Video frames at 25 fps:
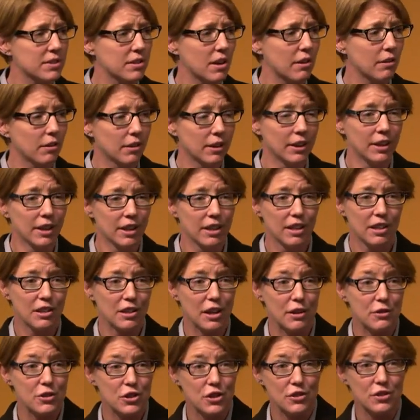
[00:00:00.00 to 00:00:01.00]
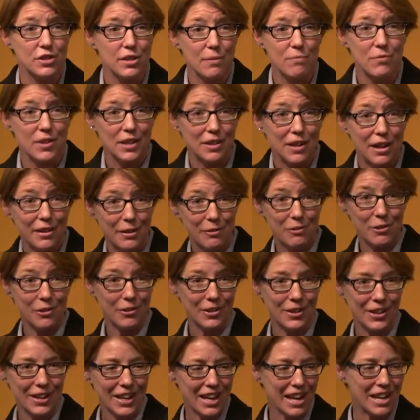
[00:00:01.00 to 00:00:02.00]
So it's just something that if you're
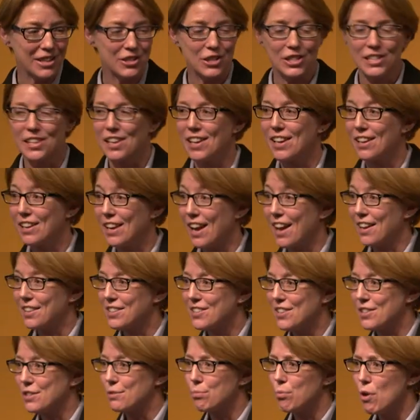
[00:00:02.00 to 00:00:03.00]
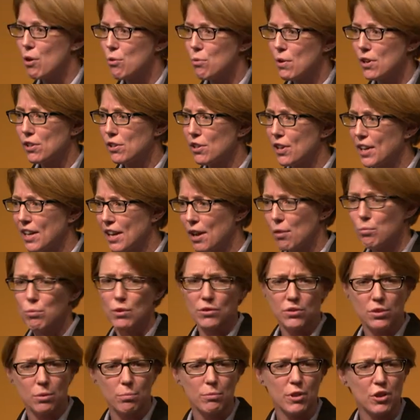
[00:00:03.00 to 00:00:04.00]
interested in that, it's well worth looking at
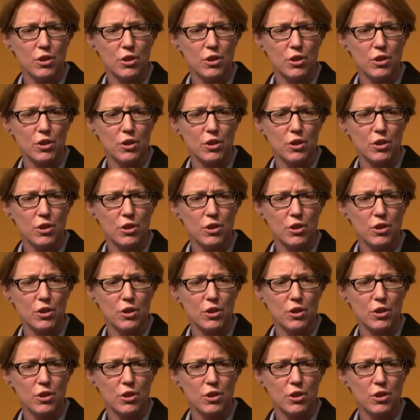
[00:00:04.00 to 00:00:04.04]
what some of